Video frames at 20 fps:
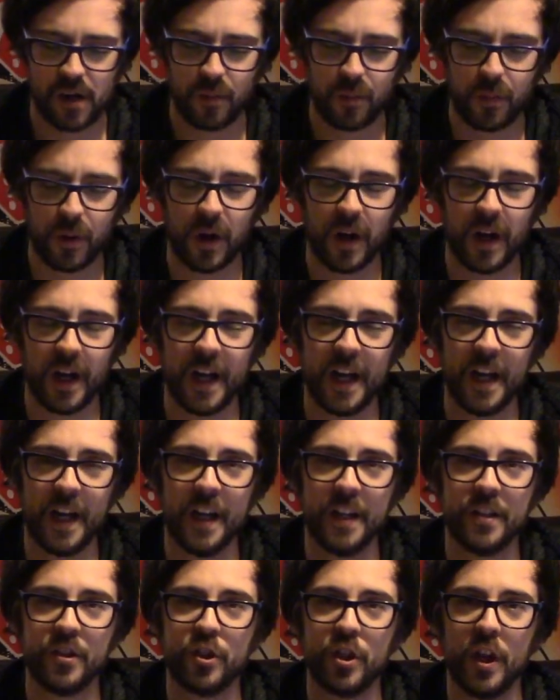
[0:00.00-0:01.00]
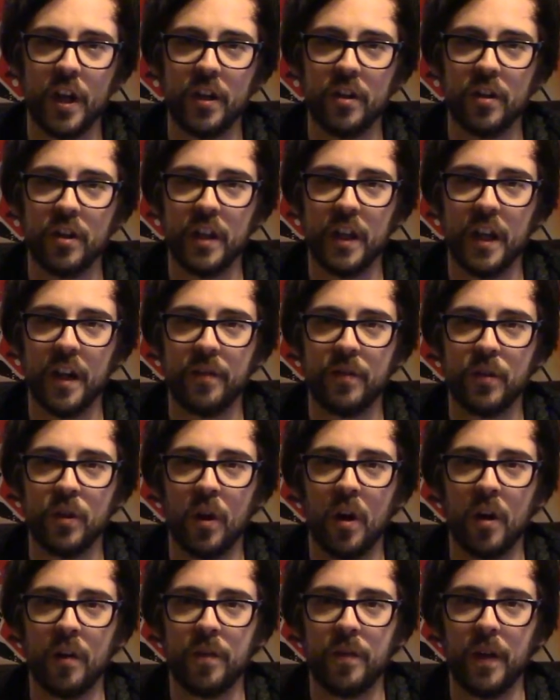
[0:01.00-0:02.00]
but generally if you
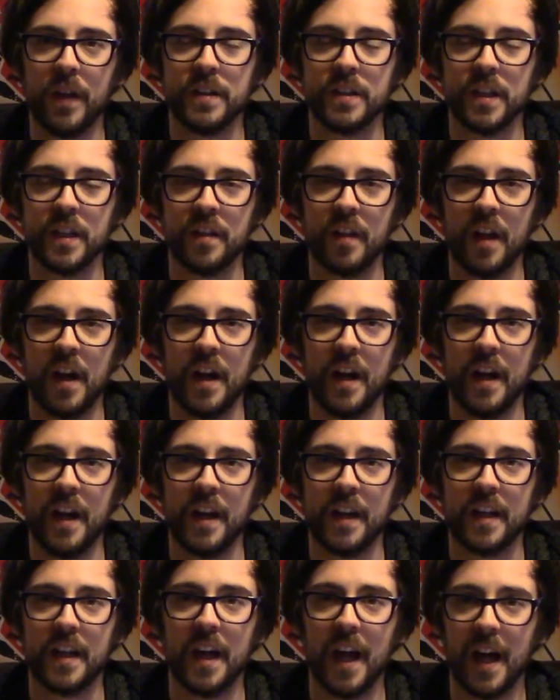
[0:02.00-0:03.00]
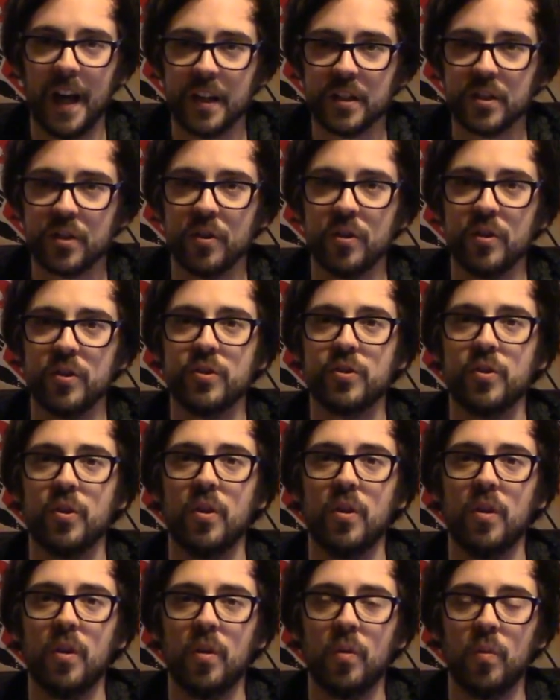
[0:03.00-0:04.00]
are finding that characters
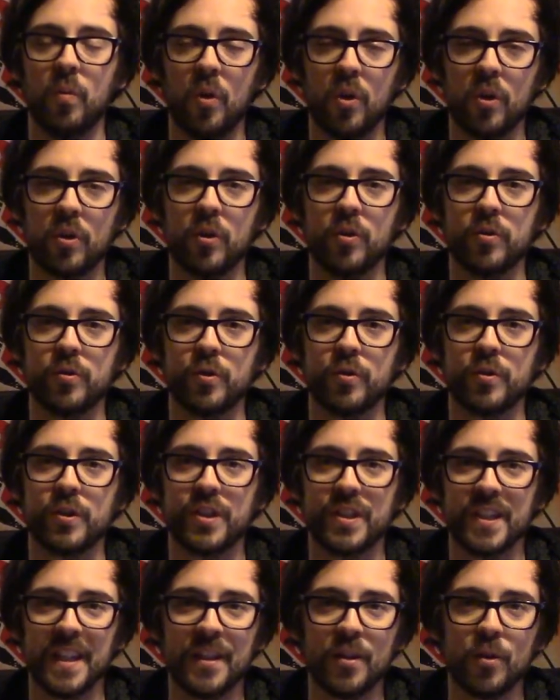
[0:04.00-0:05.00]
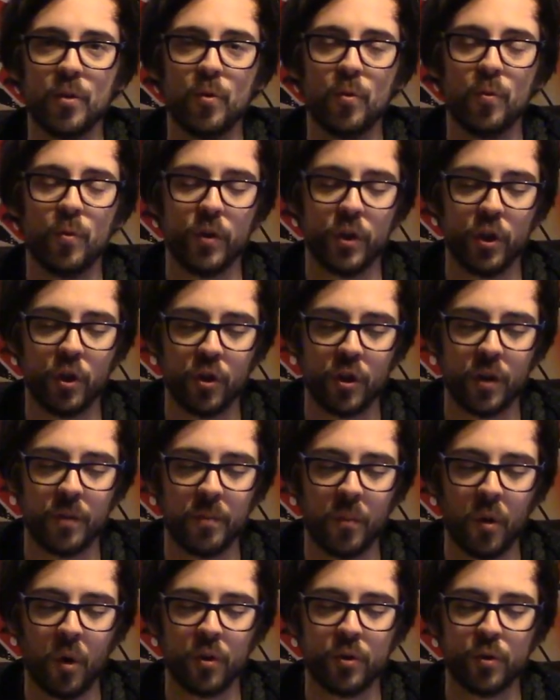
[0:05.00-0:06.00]
or walkers or single unit
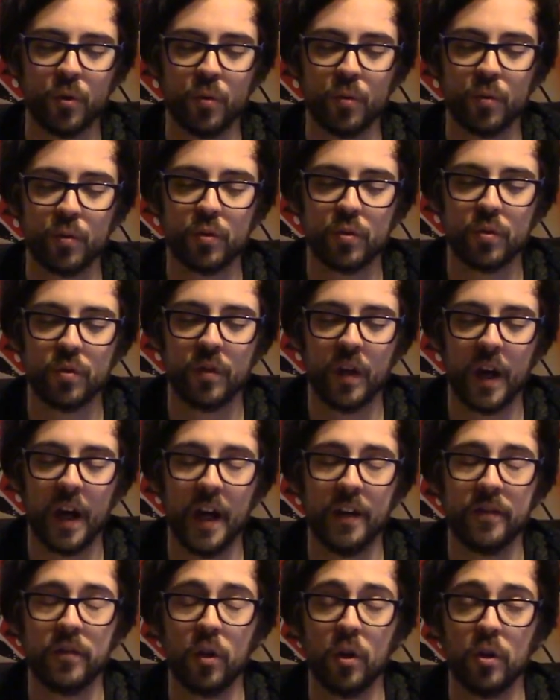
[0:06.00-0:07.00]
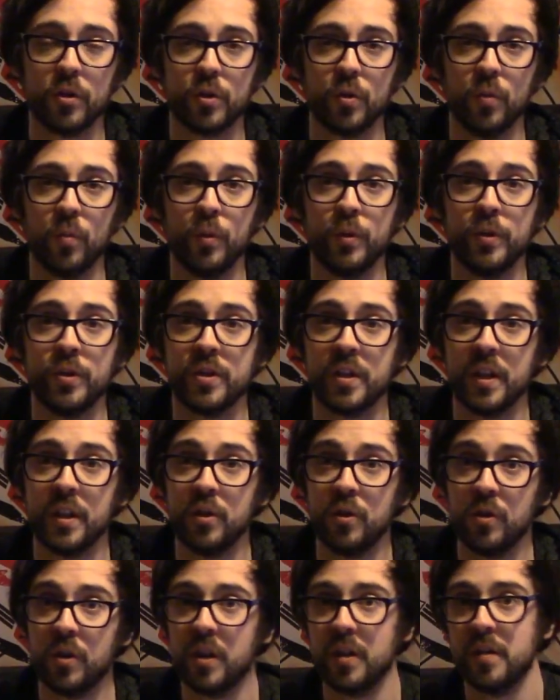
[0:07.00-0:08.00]
models that have lots of wounds that
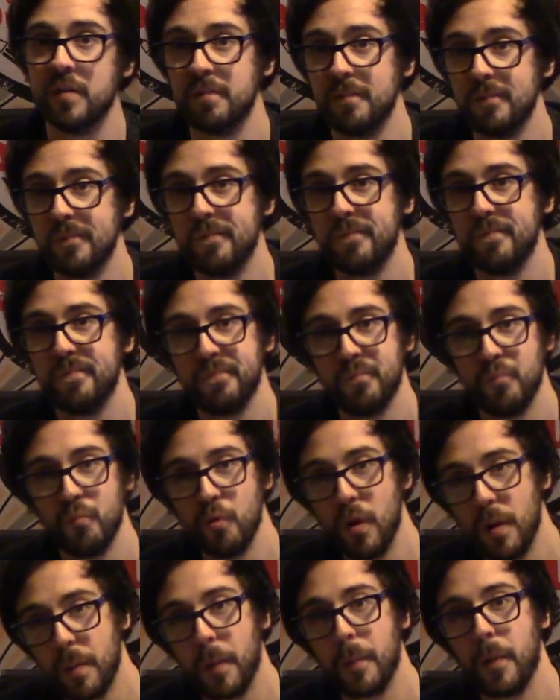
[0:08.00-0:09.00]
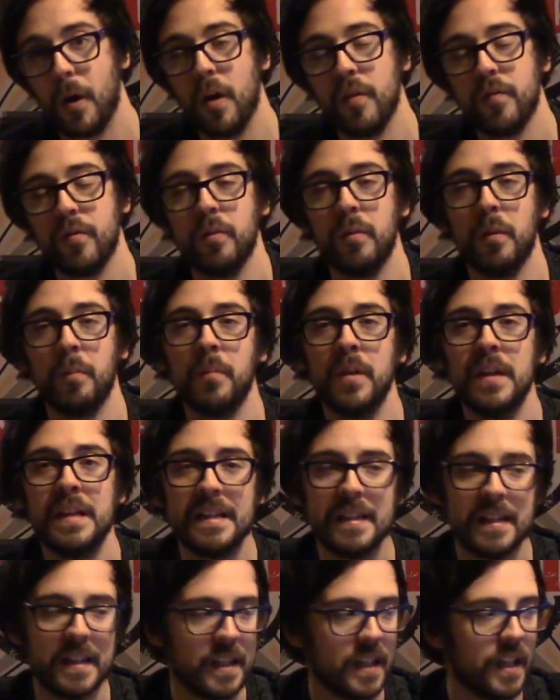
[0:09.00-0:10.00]
you can rip apart from them,
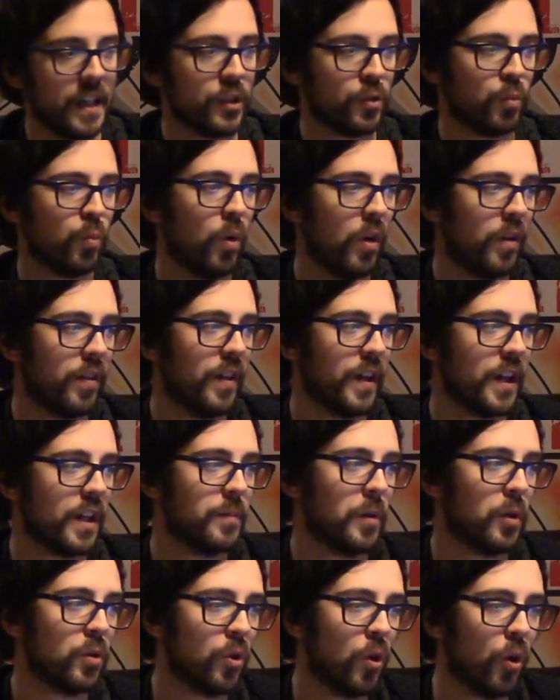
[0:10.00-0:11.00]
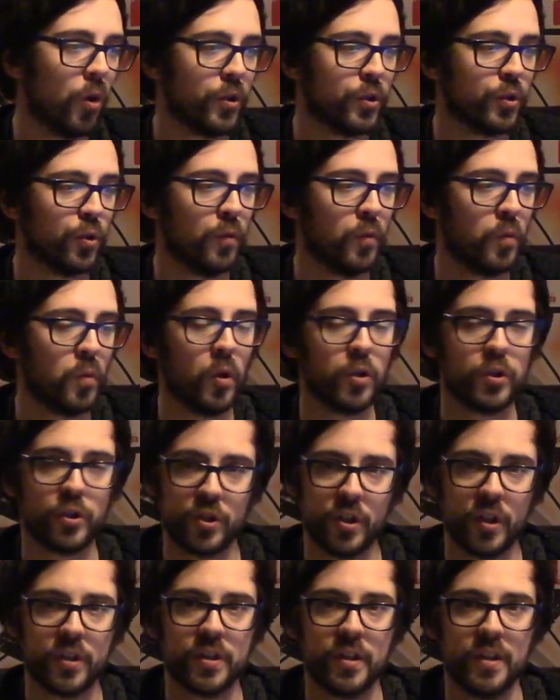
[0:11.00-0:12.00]
it's worth thinking about Cockiness Overwatch
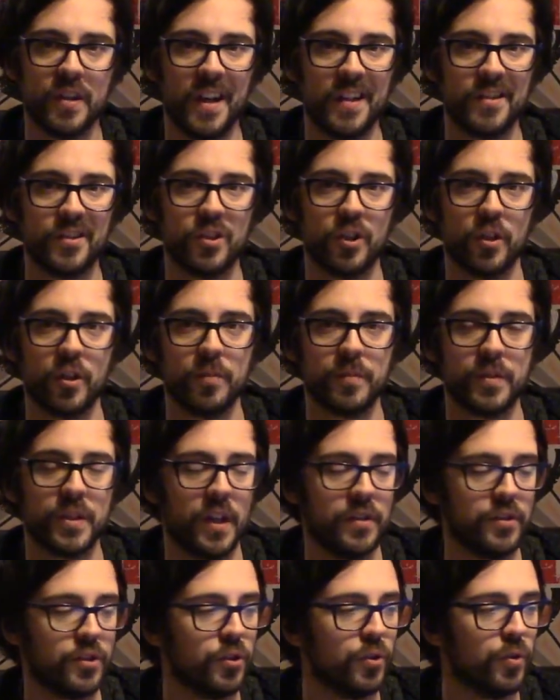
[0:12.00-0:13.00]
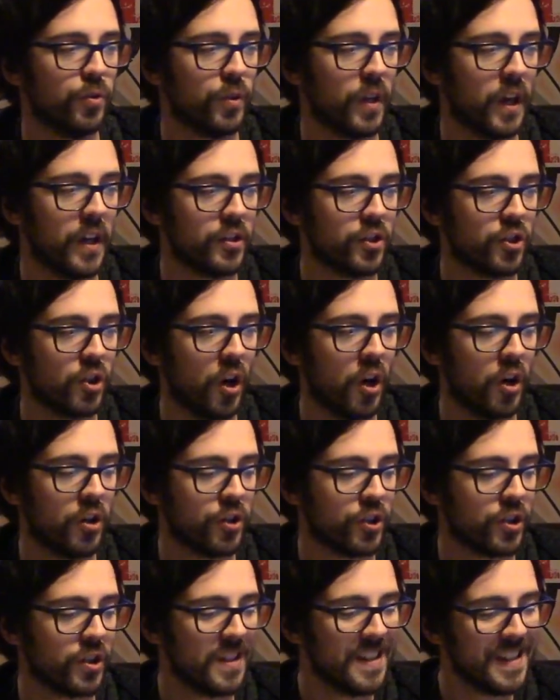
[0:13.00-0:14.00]
just in that circumstance you do get
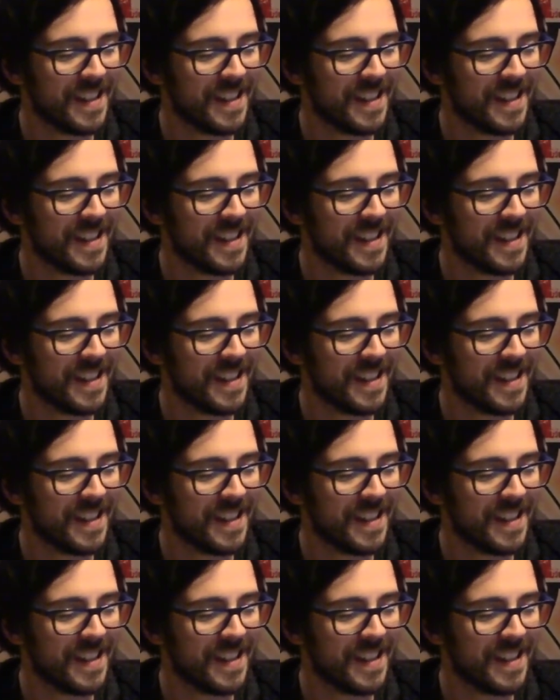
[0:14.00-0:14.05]
charged.